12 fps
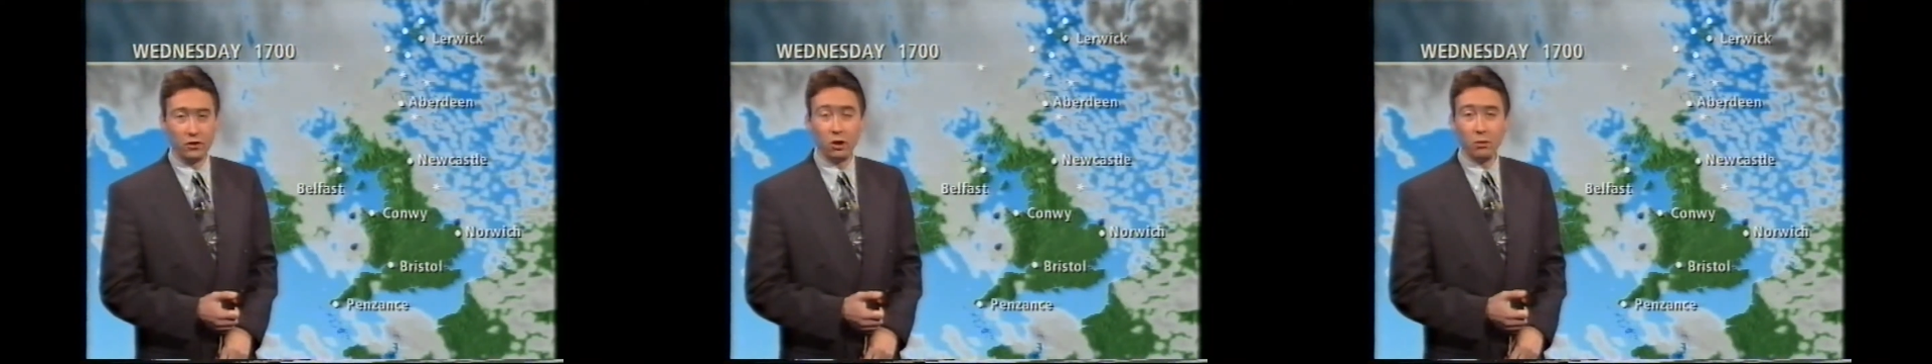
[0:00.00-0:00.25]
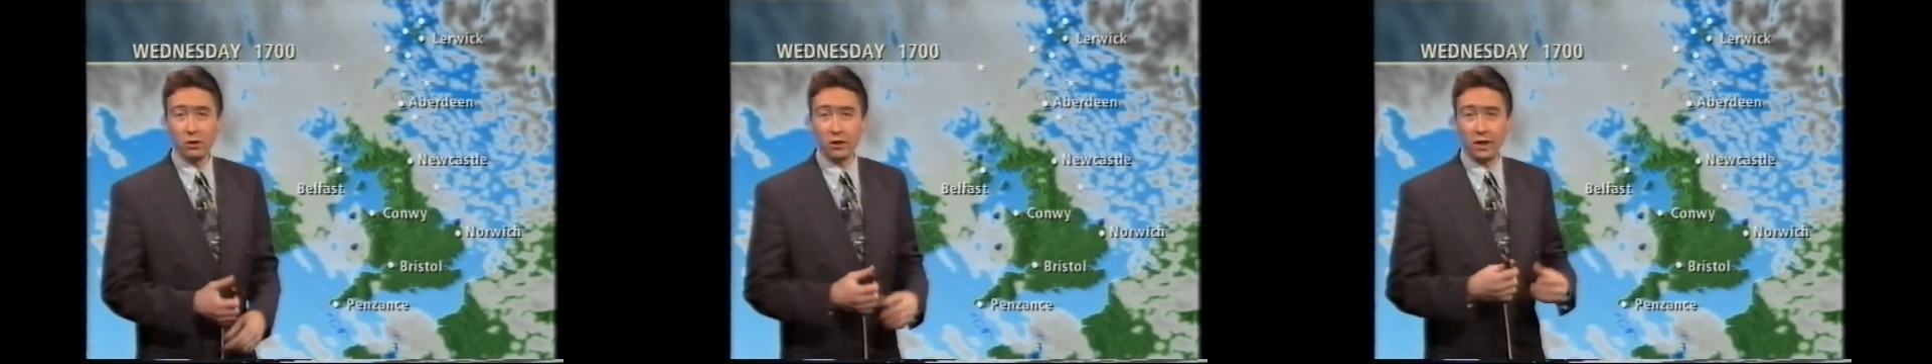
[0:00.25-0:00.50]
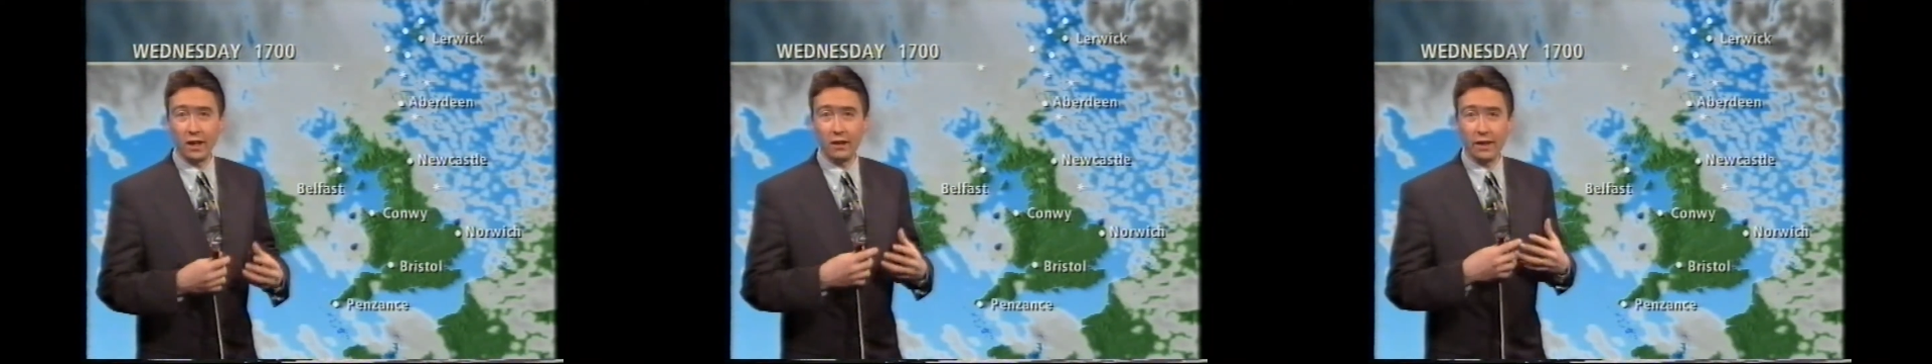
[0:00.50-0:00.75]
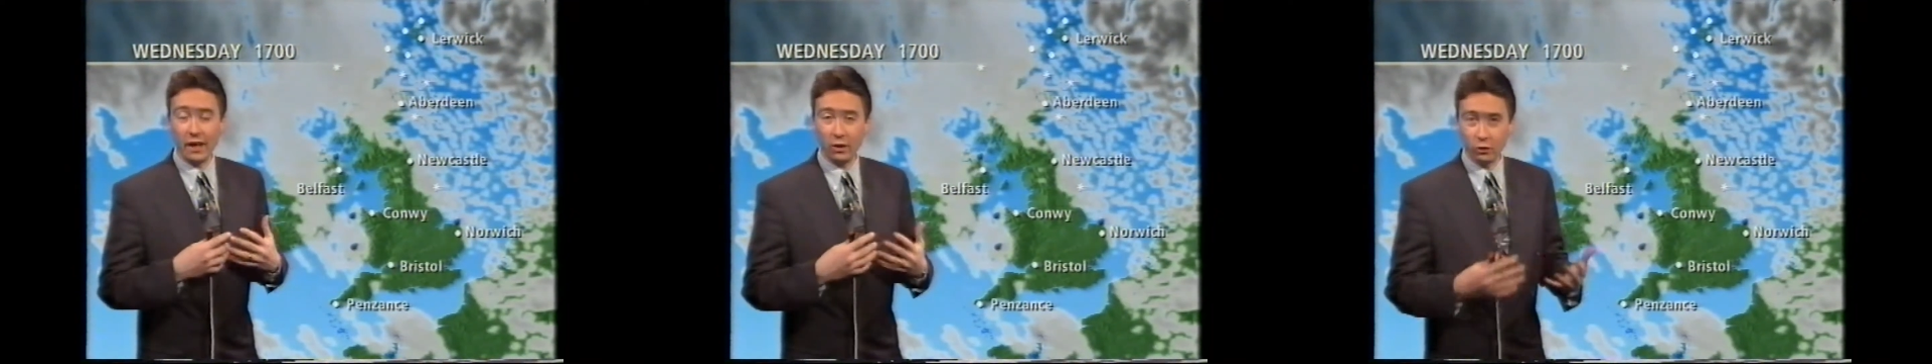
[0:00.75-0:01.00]
not much cloud
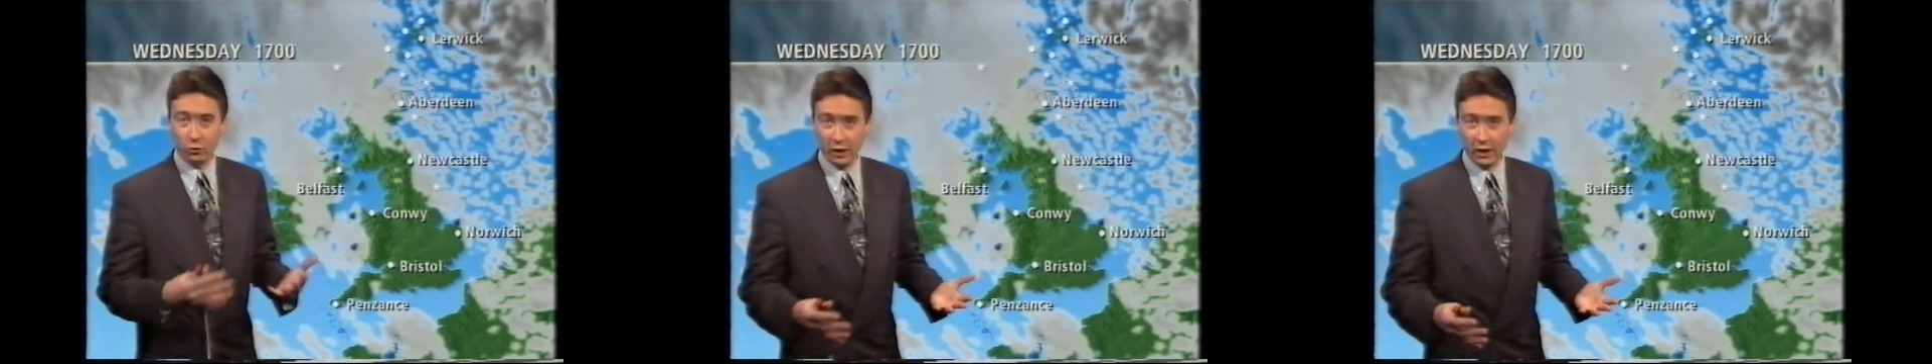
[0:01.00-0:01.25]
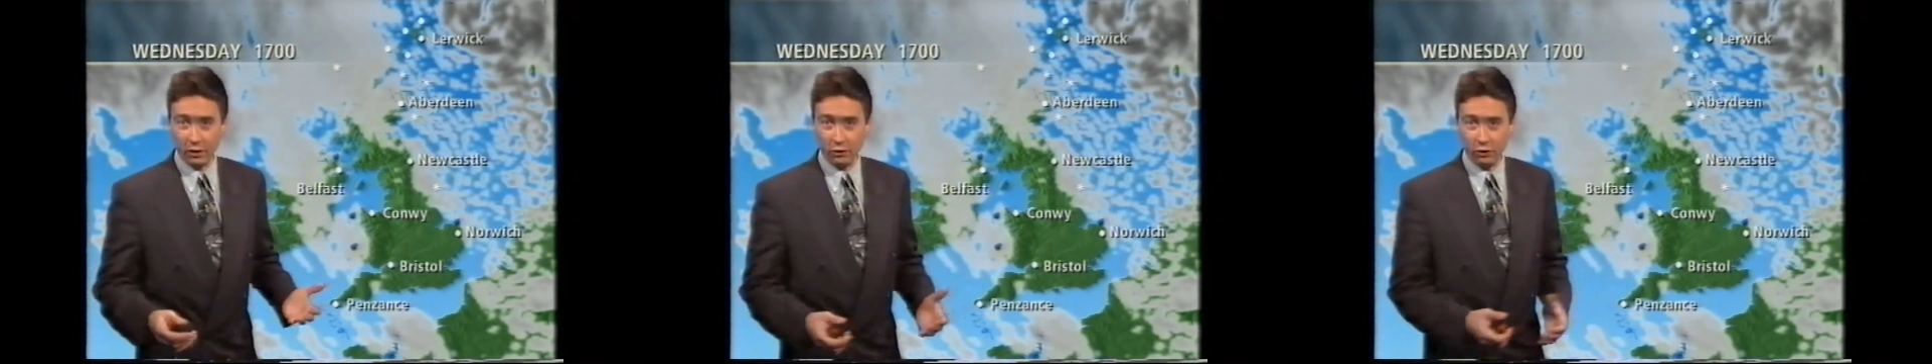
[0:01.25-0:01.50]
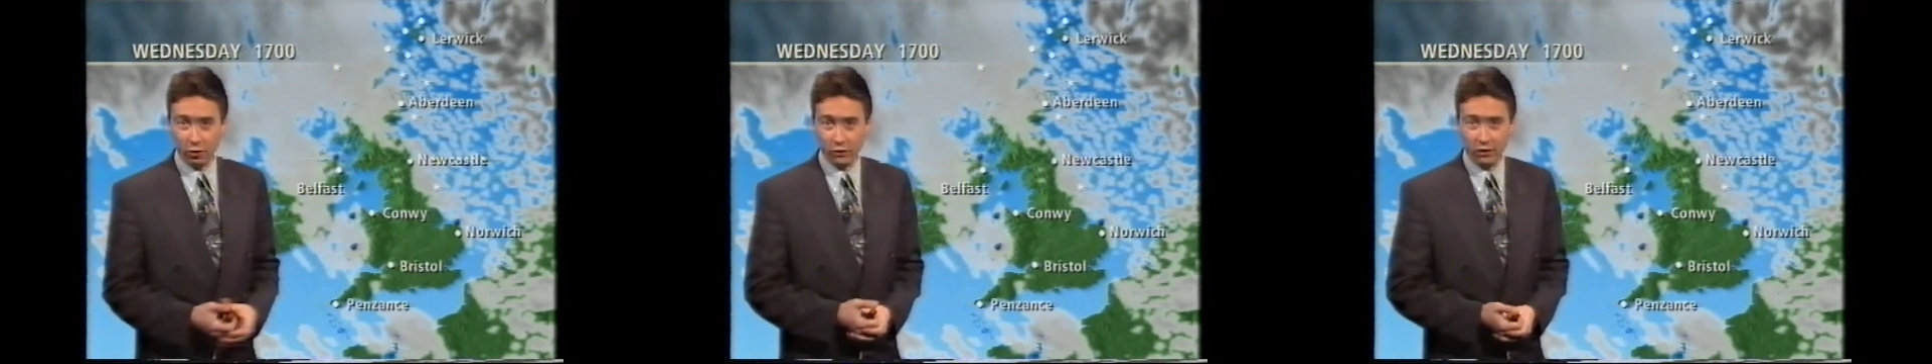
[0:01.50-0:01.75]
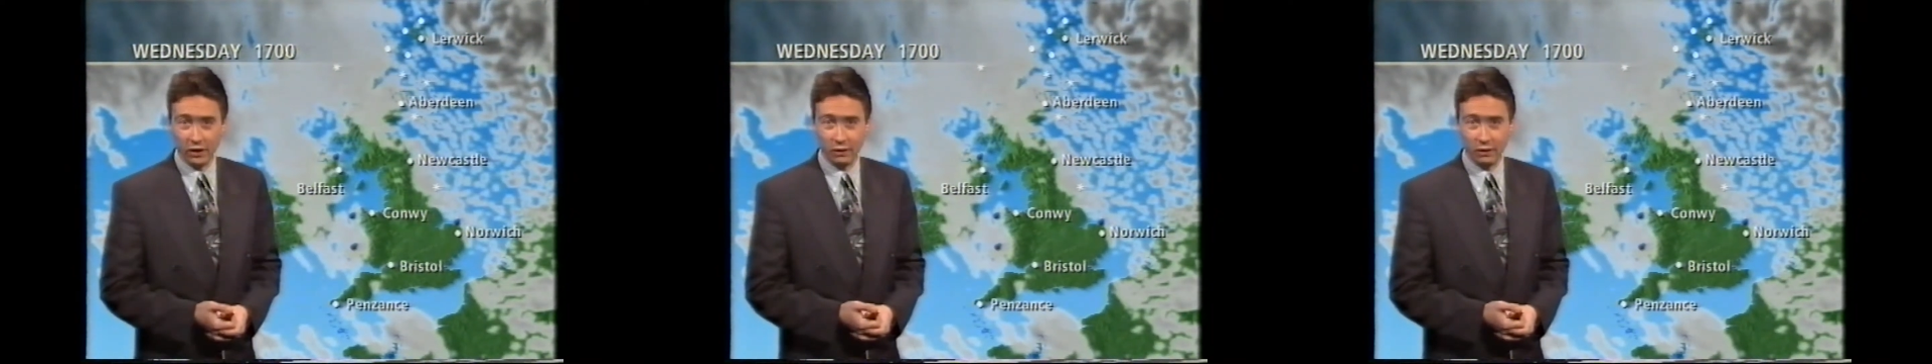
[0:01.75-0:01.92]
elsewhere though, as you can see,